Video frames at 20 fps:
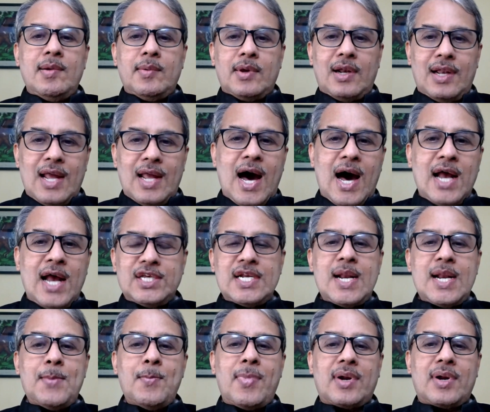large
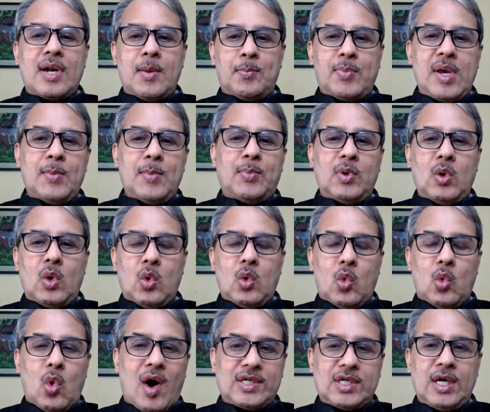number of people will
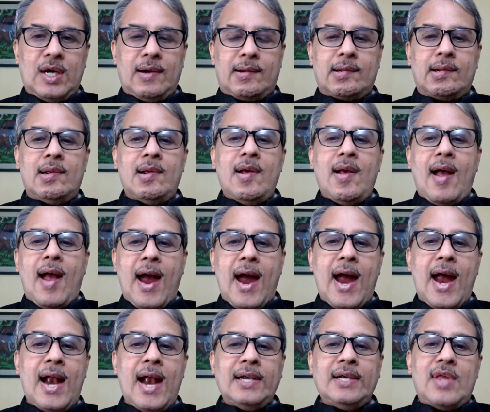watch it
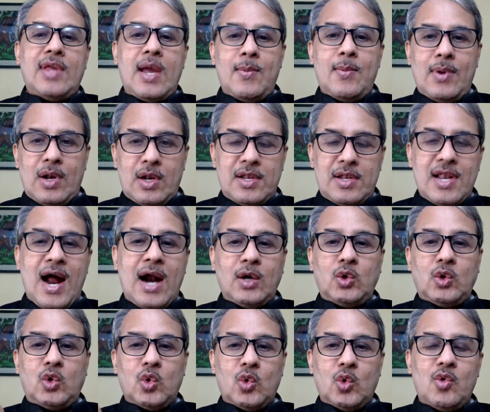and they will not
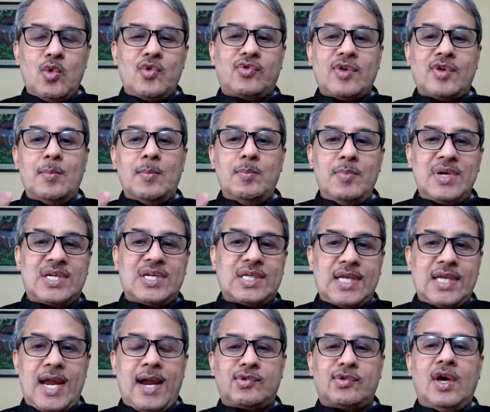do some
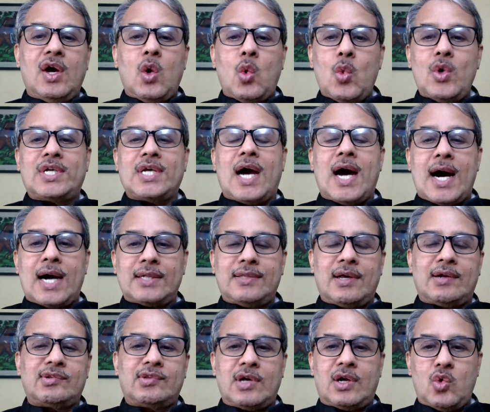mistakes which
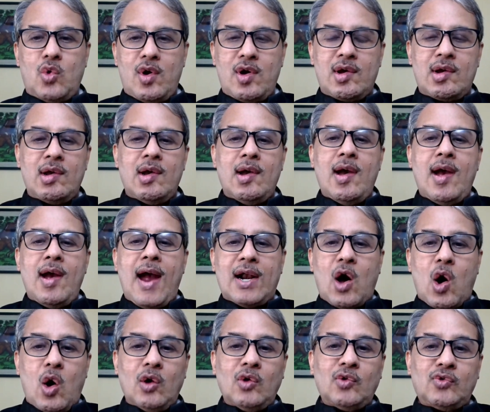others are doing and
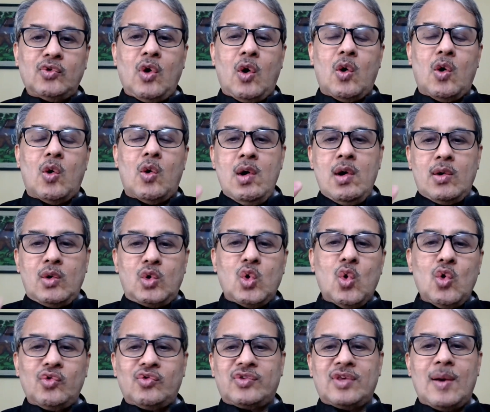also
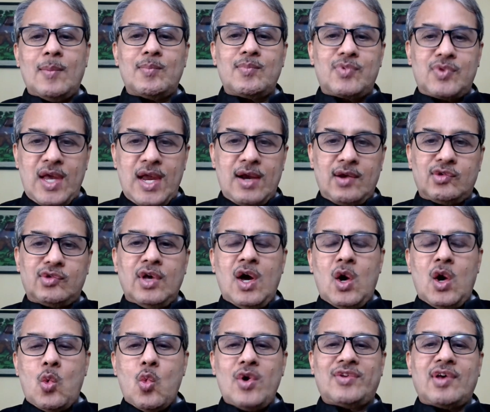do some things
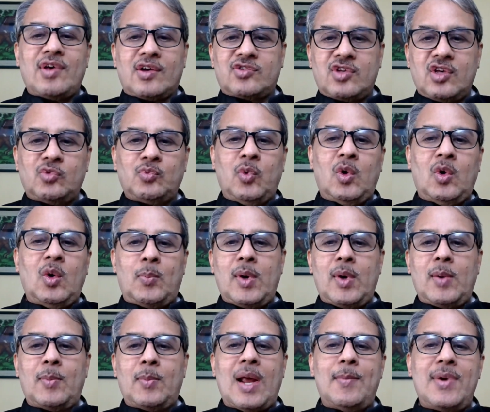which successful
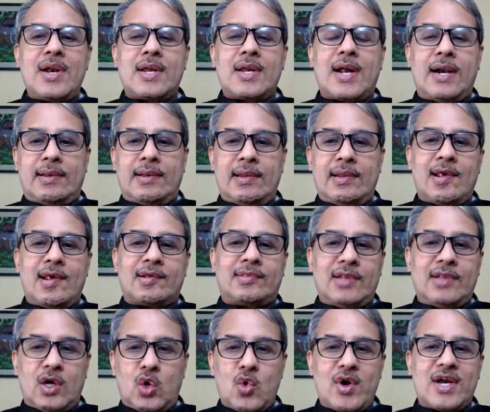people have been
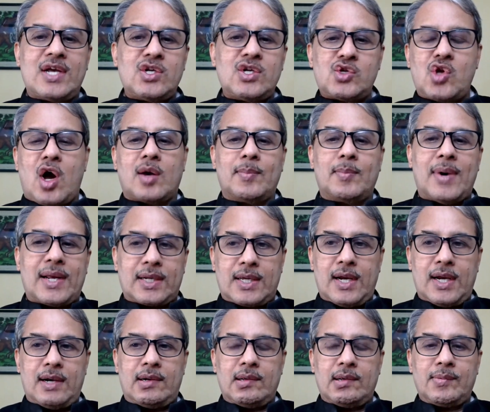continuously doing in stock
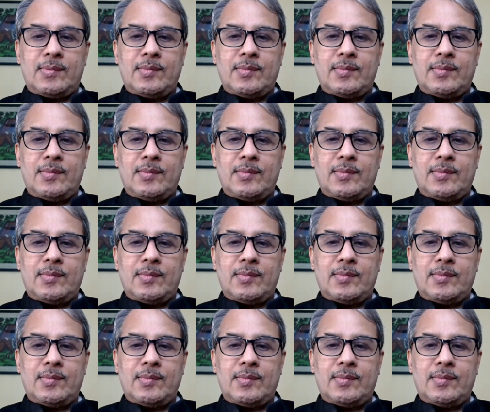market.